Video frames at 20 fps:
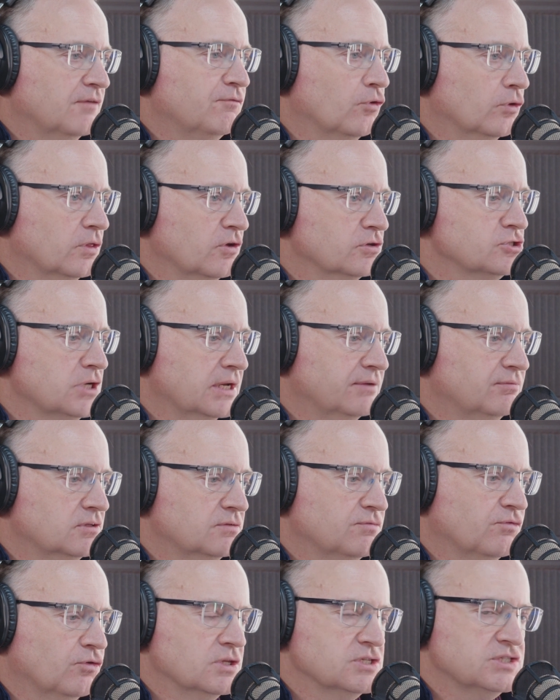for the
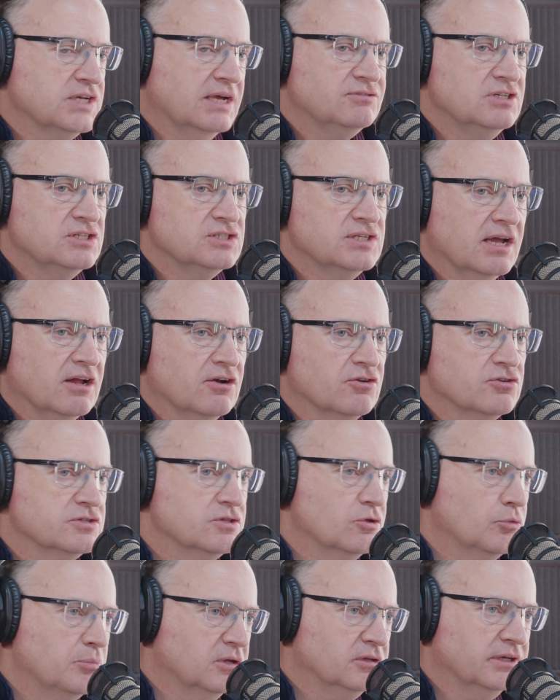safety standards
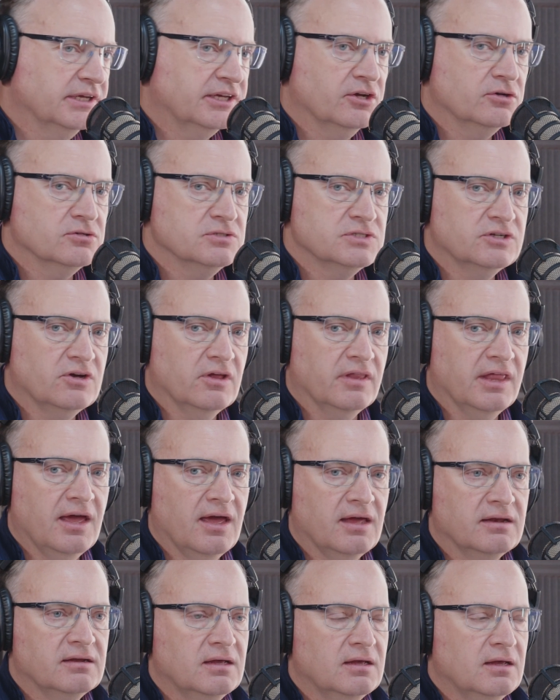and their building codes and all
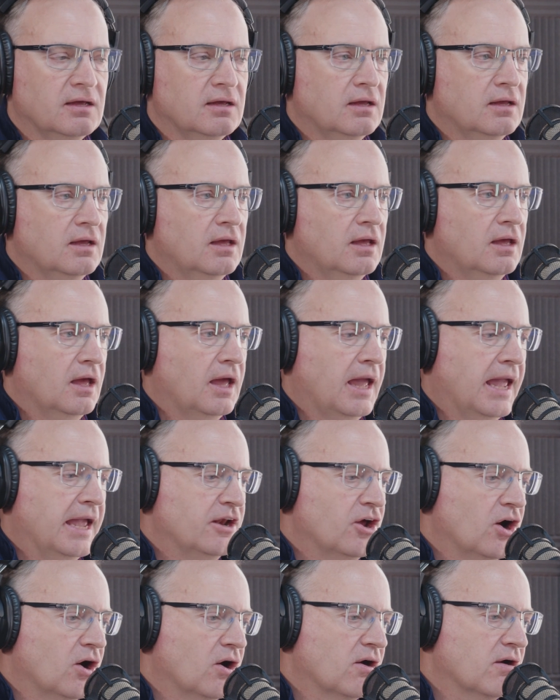that,
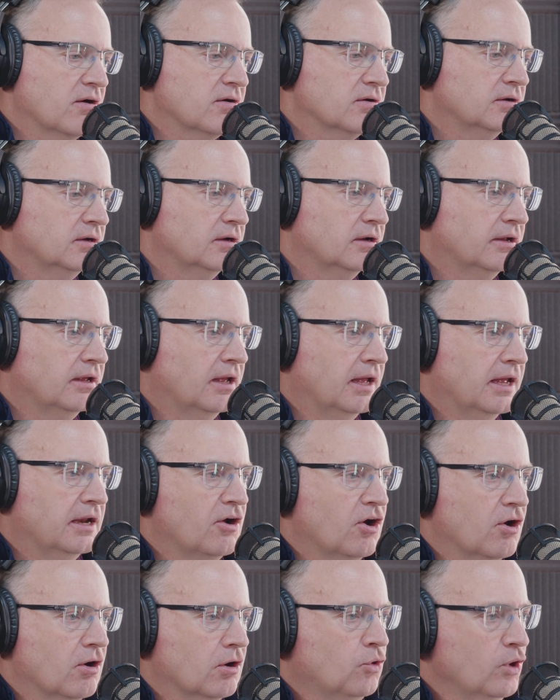and our
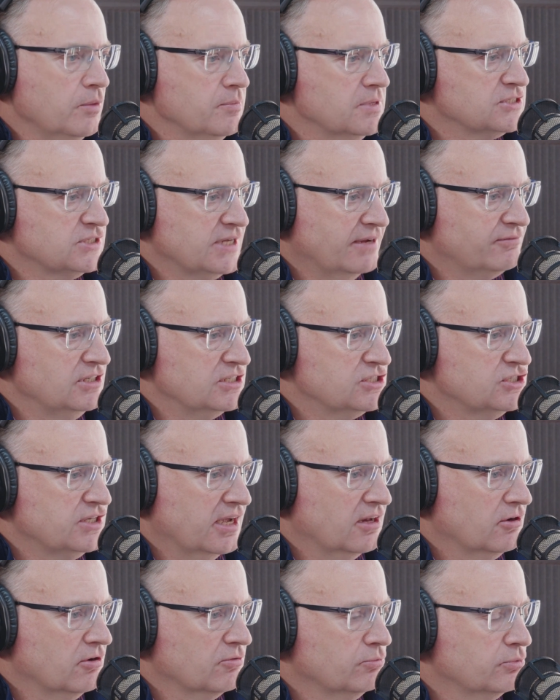equipment safety
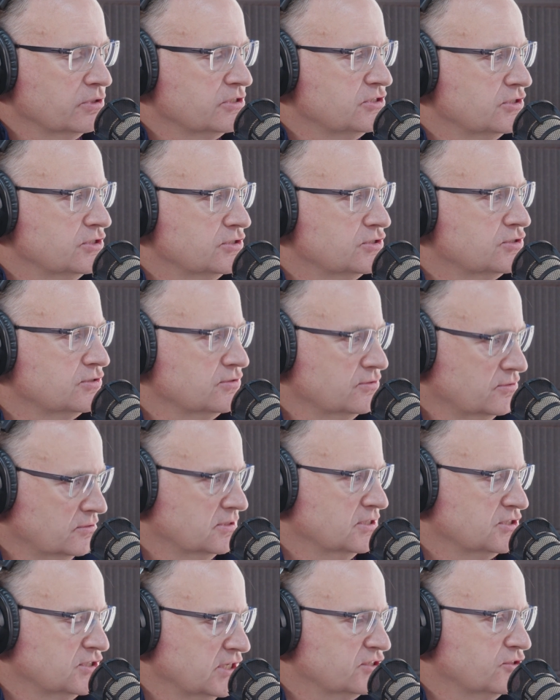standard, which is
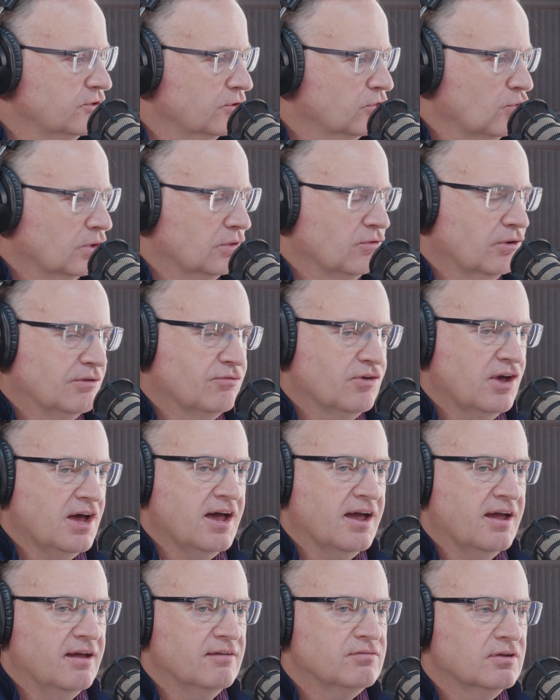the
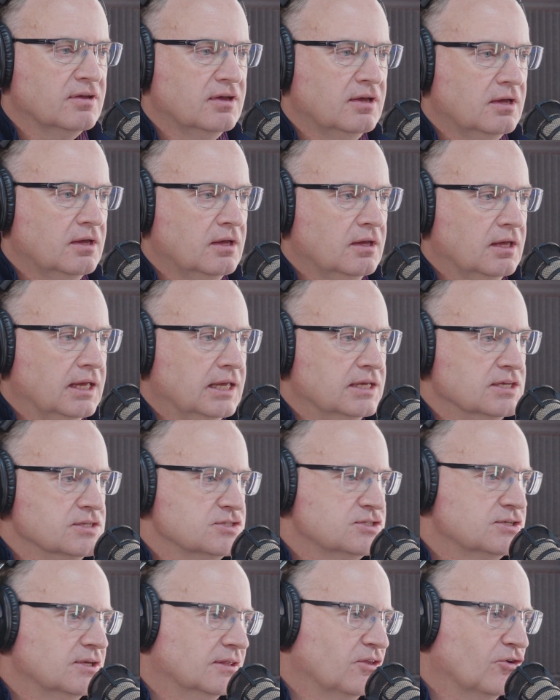60335,
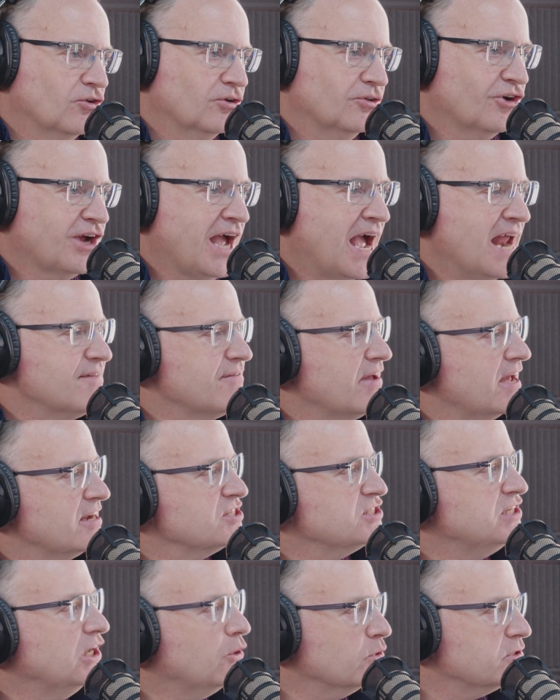is they're kind of out of
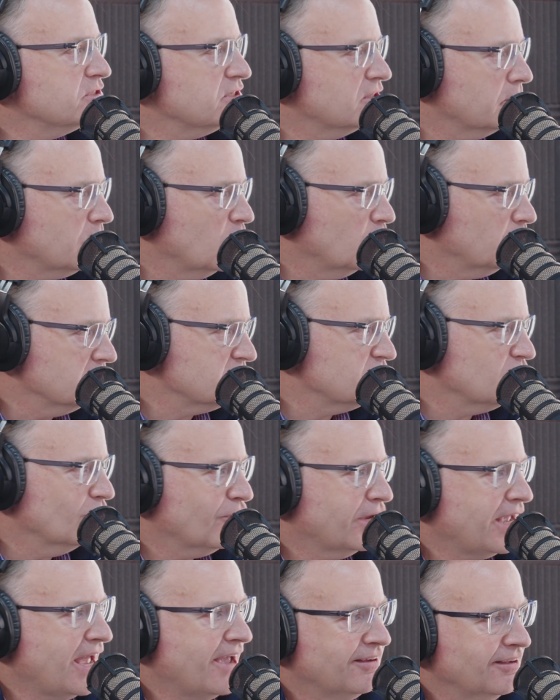sequence at the moment. So their
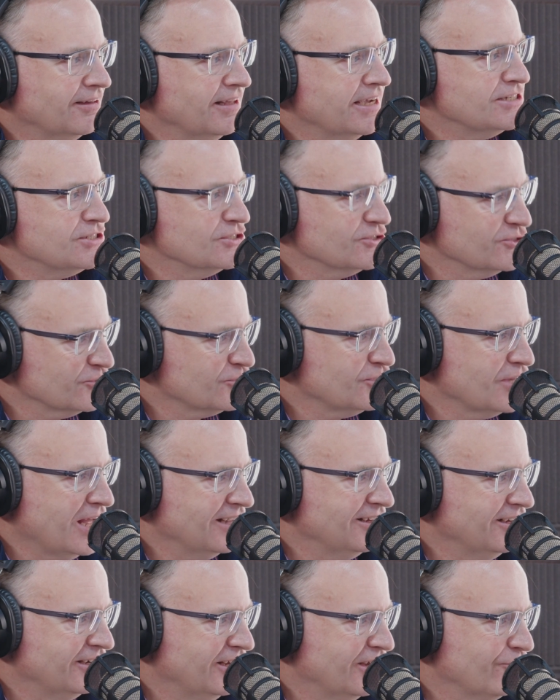calculations are
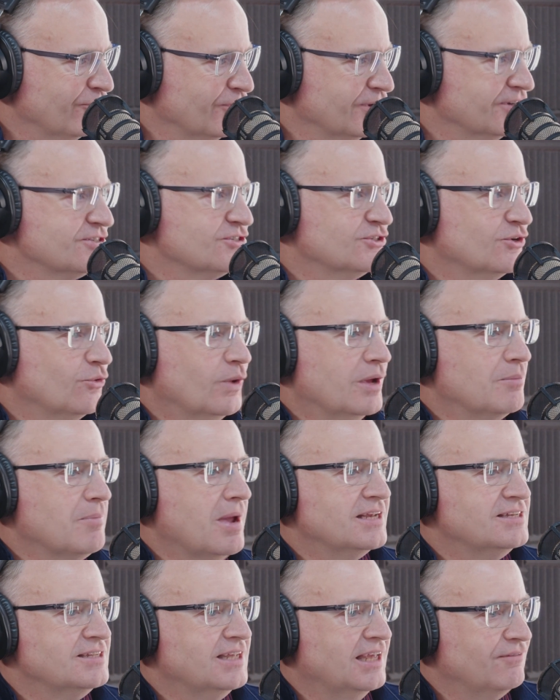slightly different. So we
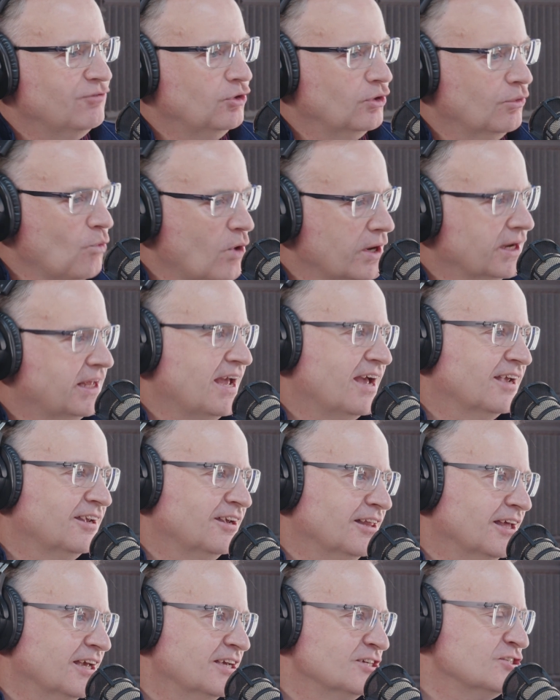may give you one
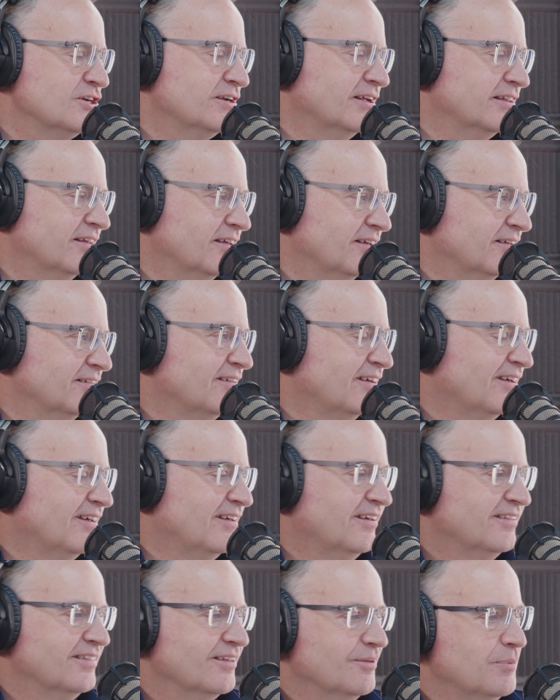calculation, and
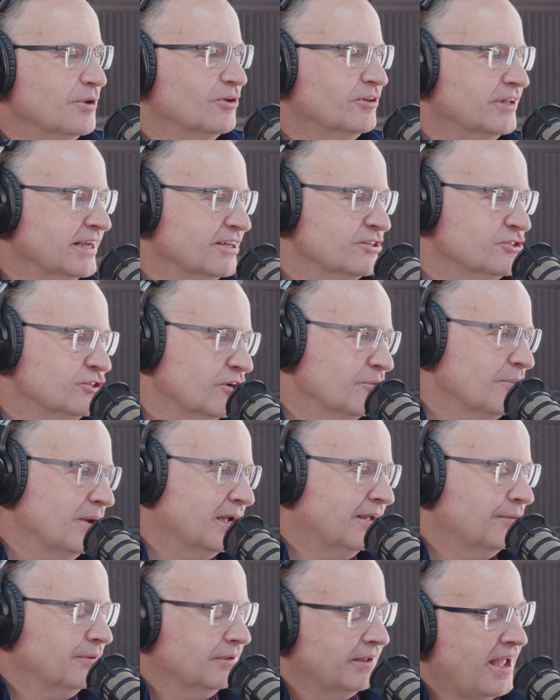the building engineer may
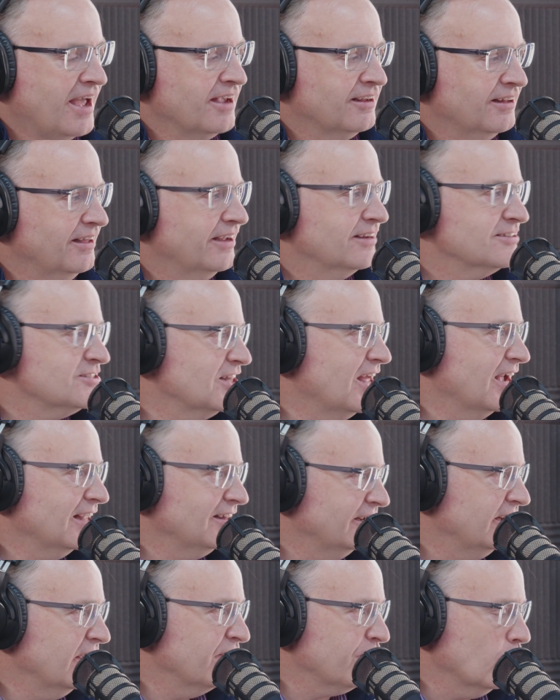calculate a
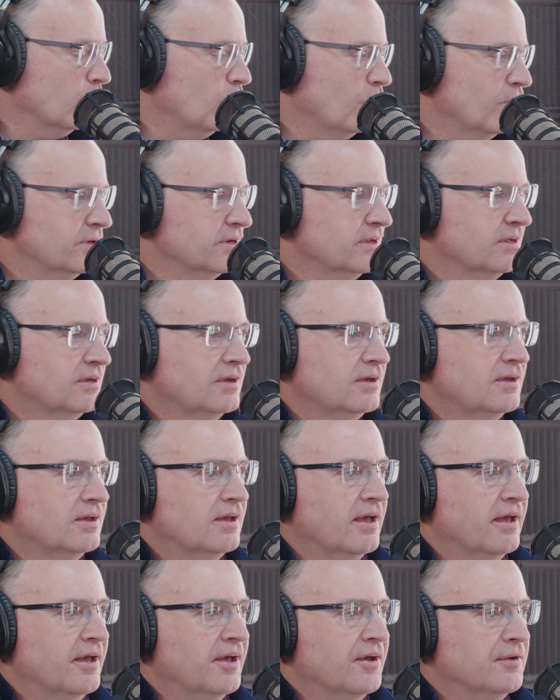slightly different one.
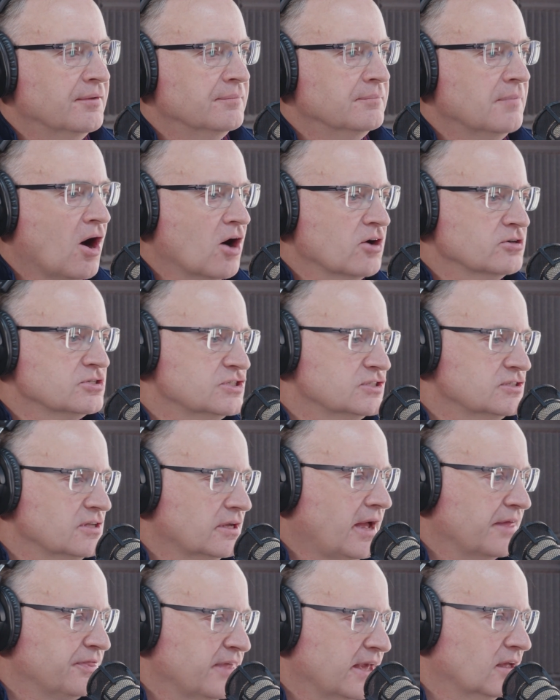Ours is,
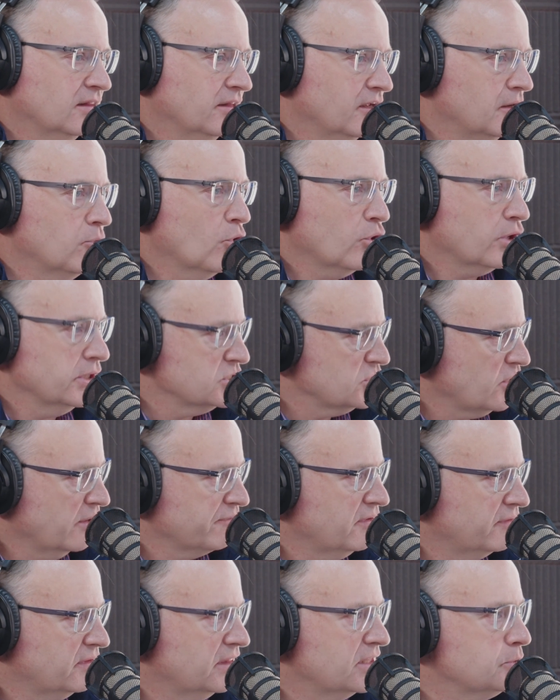I think, a little more
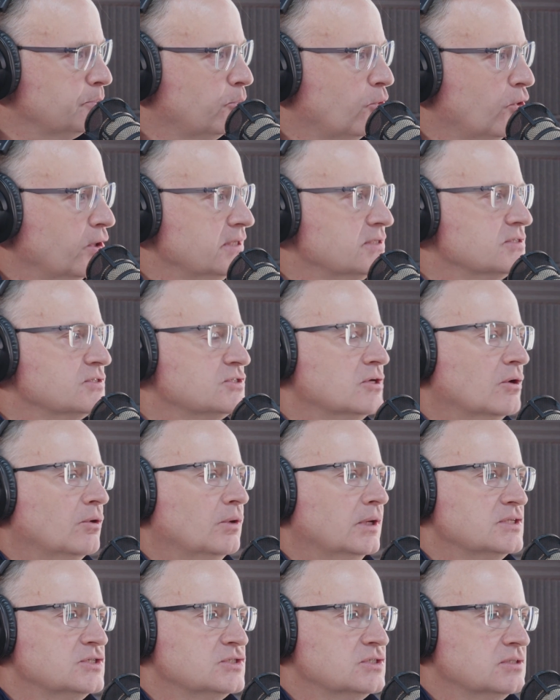conservative at this point. So
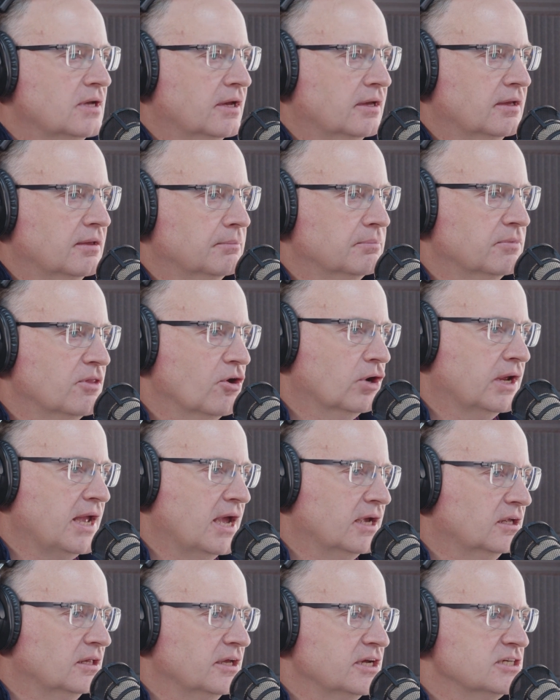it's their
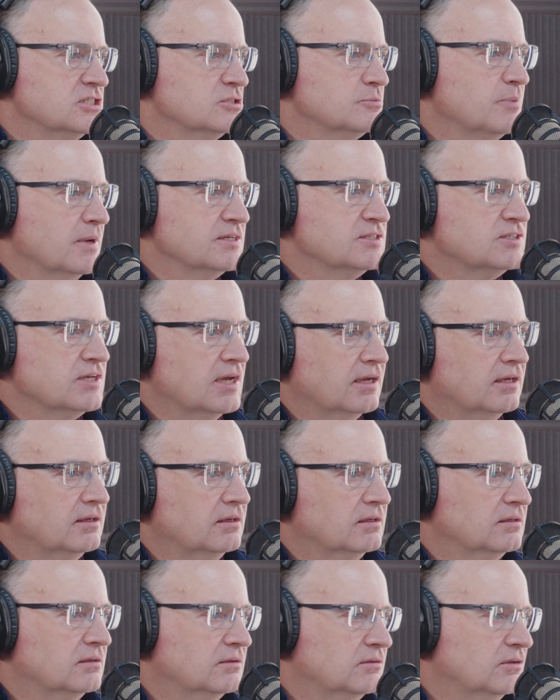calculations may say you